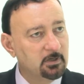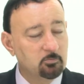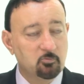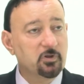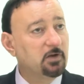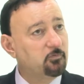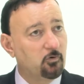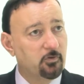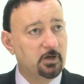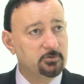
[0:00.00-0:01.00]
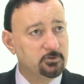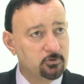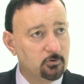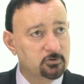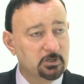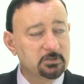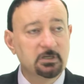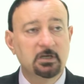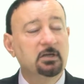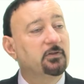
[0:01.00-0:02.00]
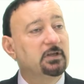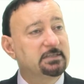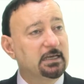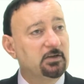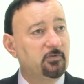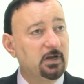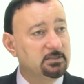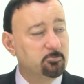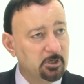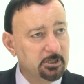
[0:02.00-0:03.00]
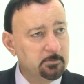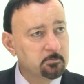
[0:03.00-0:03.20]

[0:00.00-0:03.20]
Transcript: more than 4,000 soldiers. They sacrificed money.